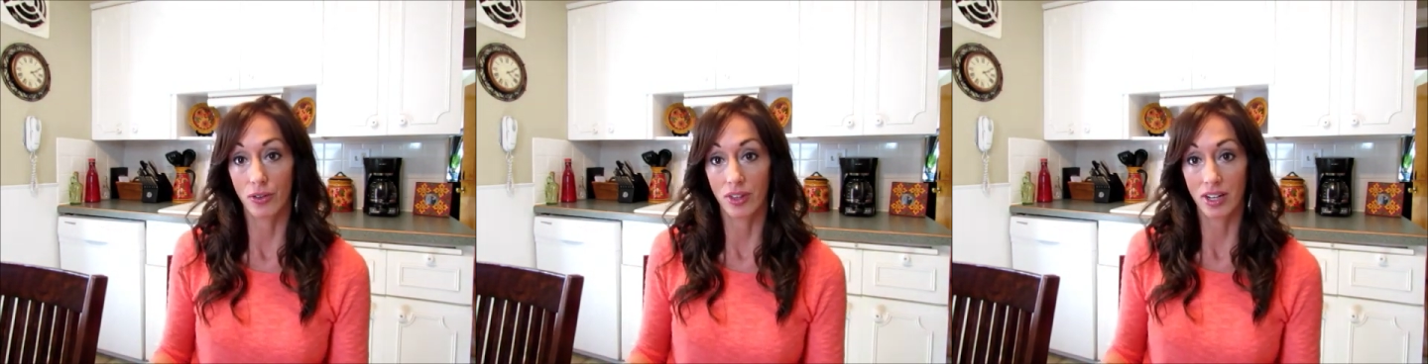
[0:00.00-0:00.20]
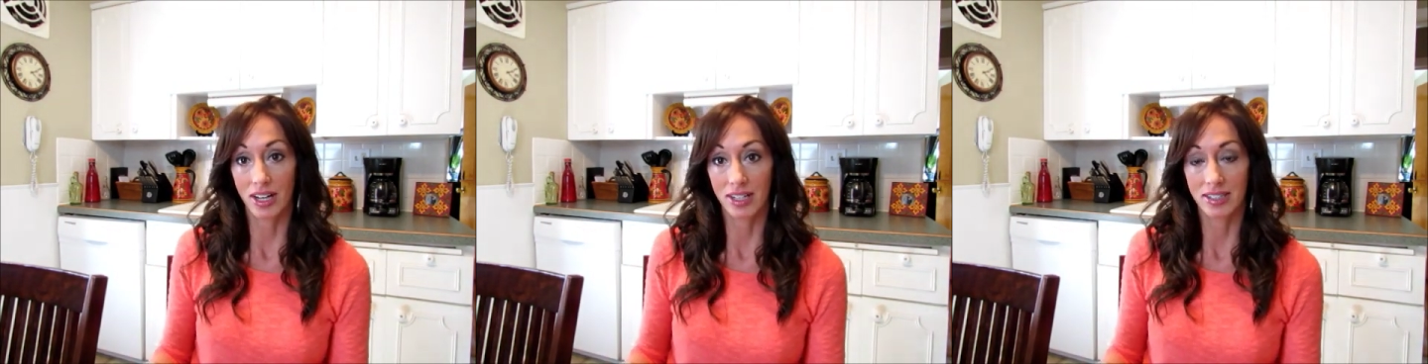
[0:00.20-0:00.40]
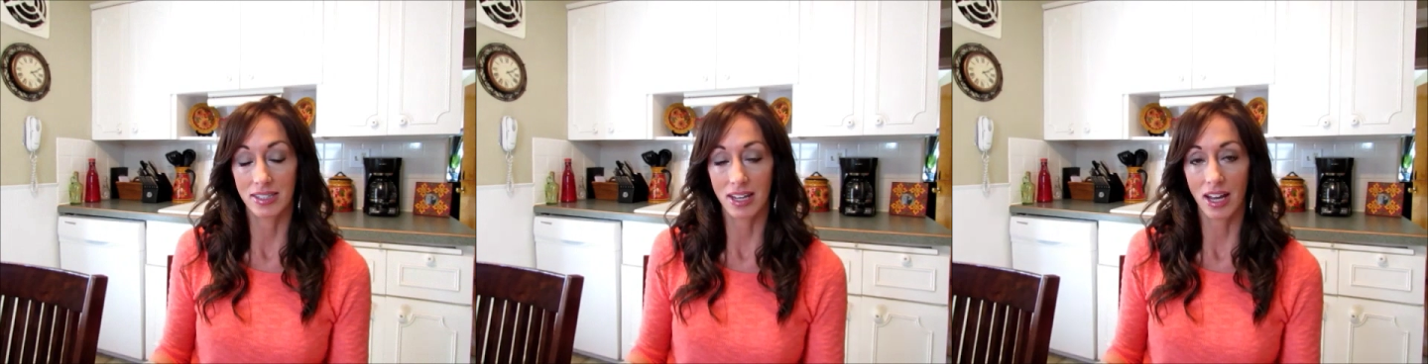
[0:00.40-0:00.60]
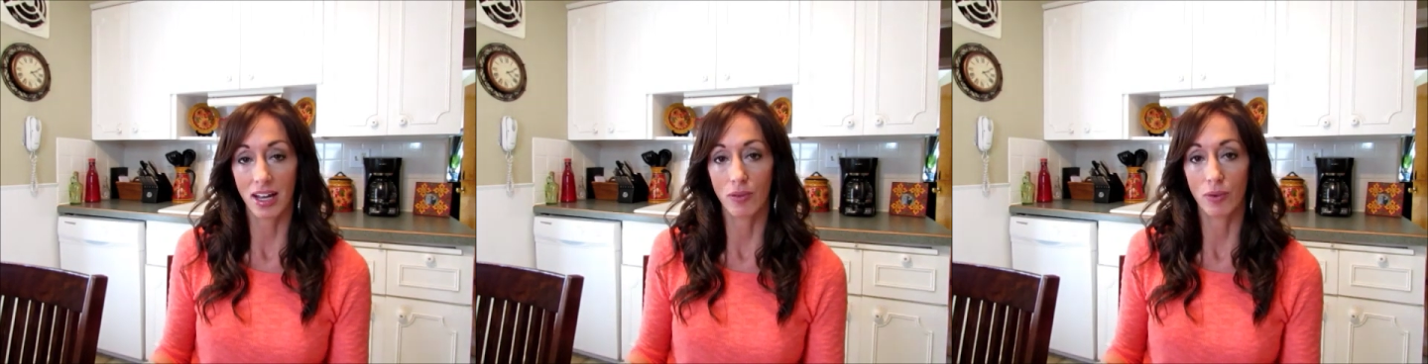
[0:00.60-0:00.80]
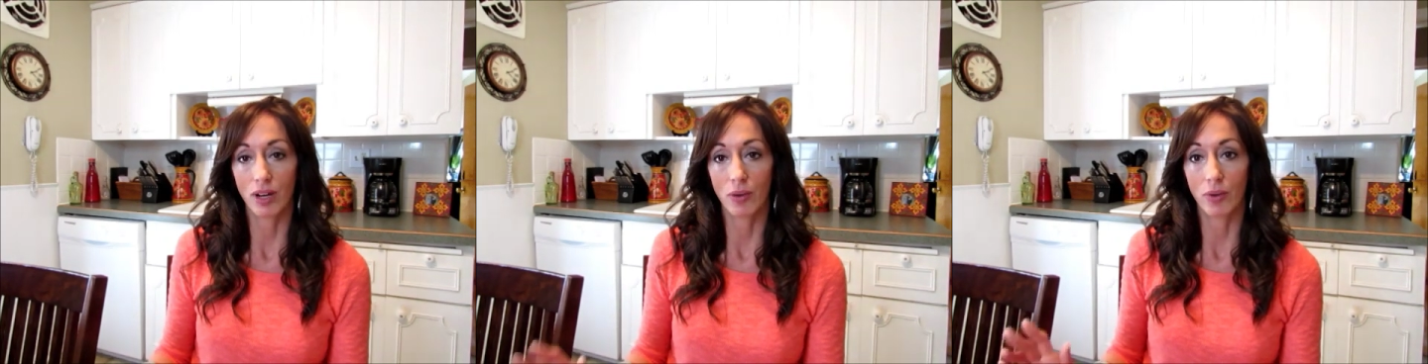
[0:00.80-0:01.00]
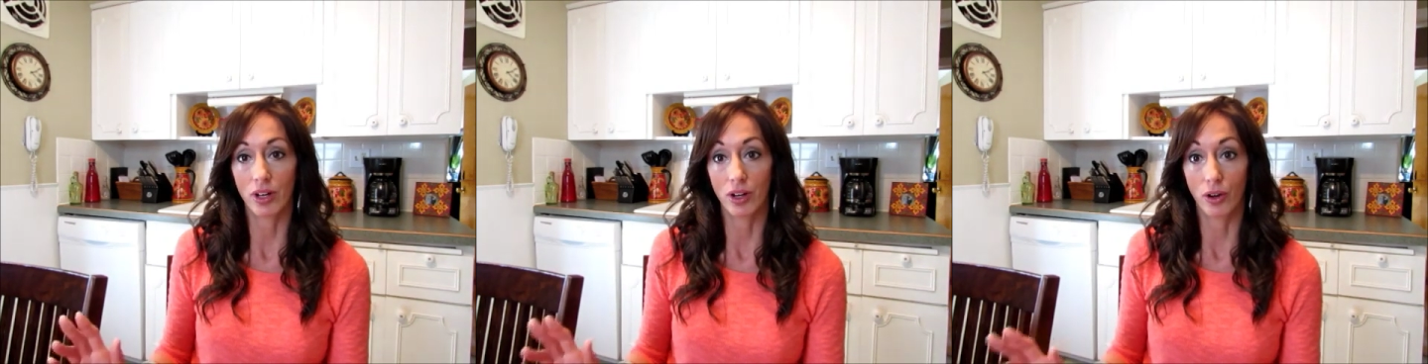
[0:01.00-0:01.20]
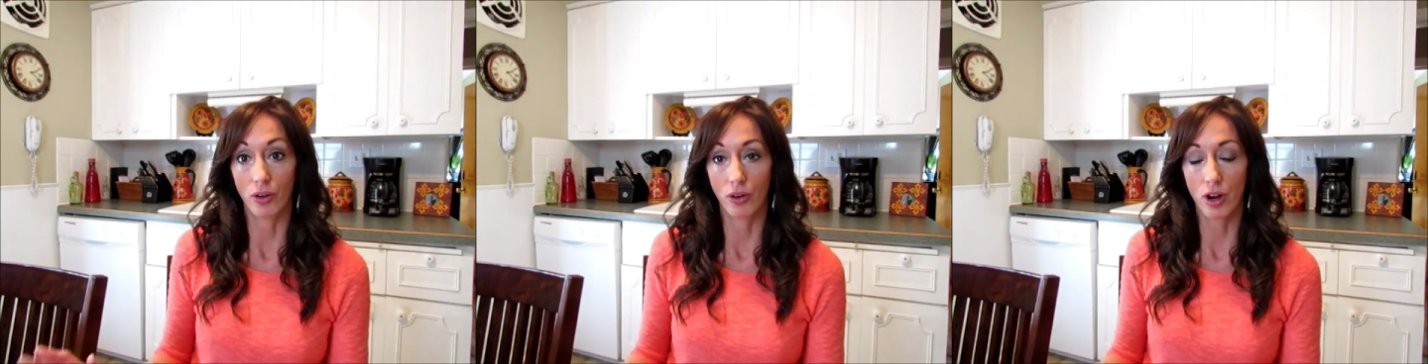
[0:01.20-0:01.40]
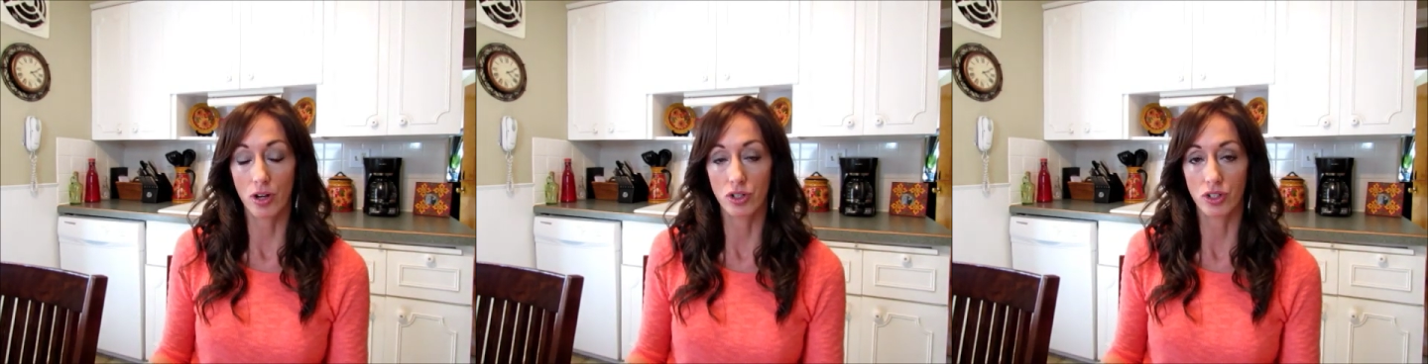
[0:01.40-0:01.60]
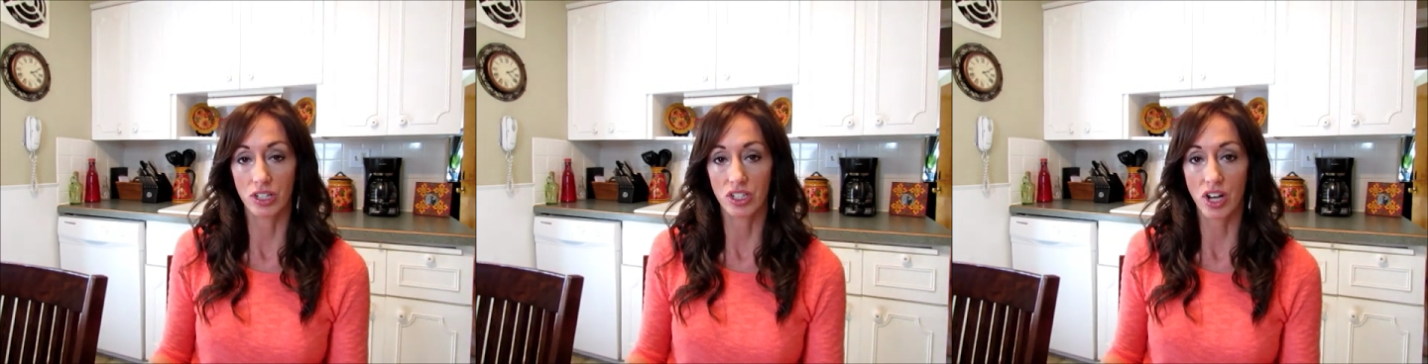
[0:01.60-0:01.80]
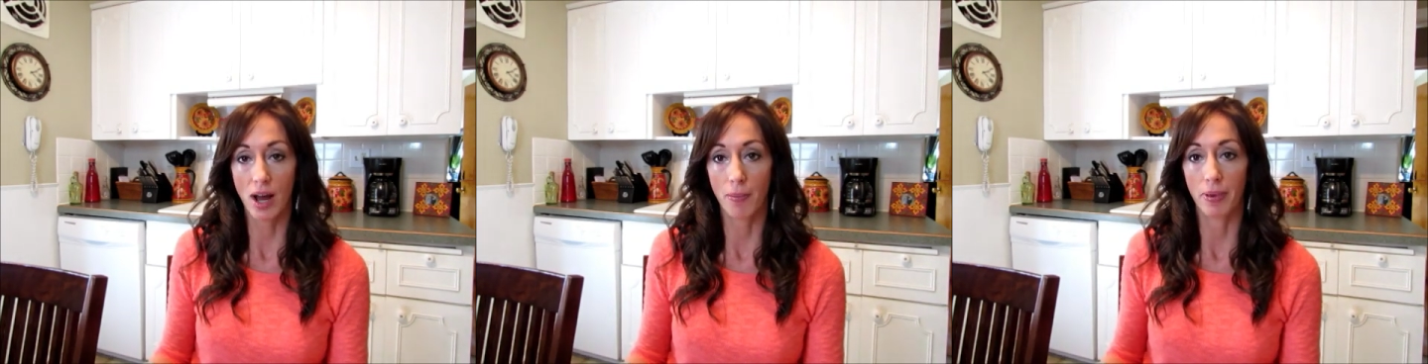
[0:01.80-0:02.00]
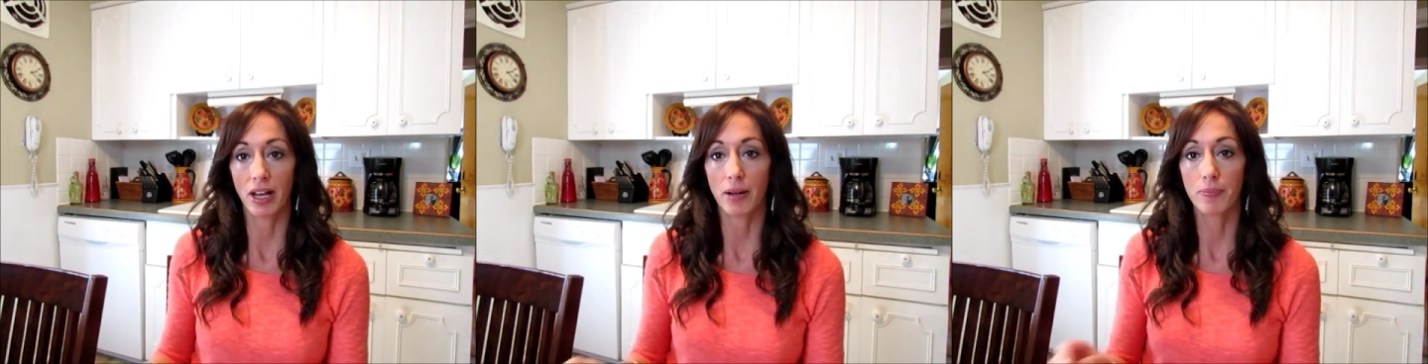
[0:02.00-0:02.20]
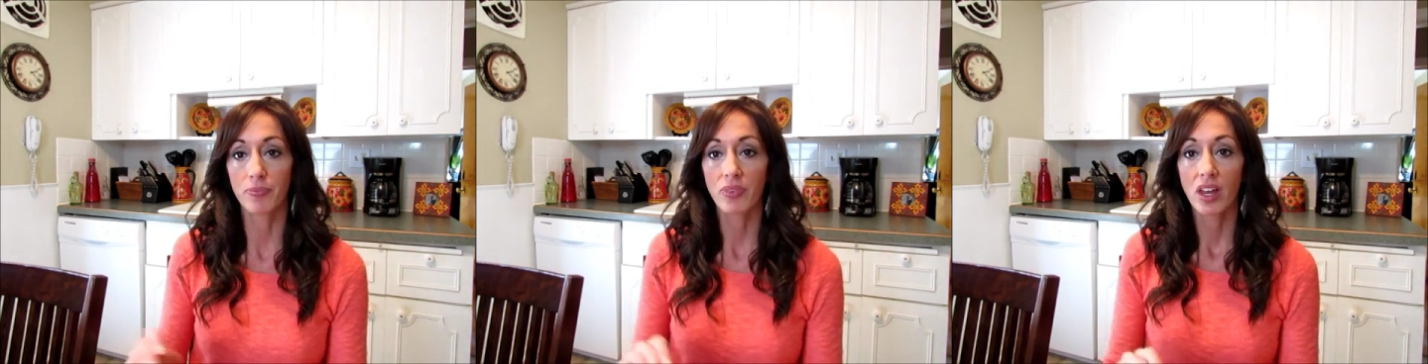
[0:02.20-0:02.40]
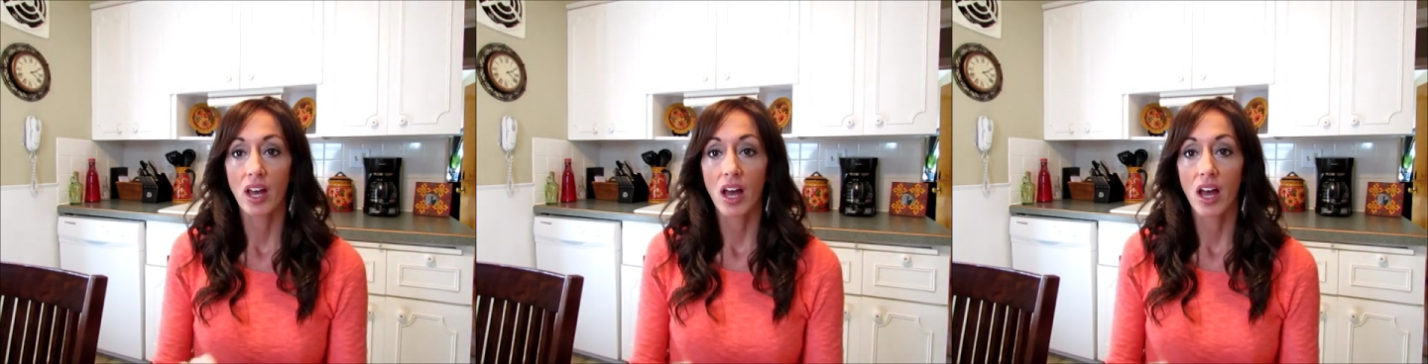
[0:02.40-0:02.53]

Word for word: the next day when I want to go grocery shopping.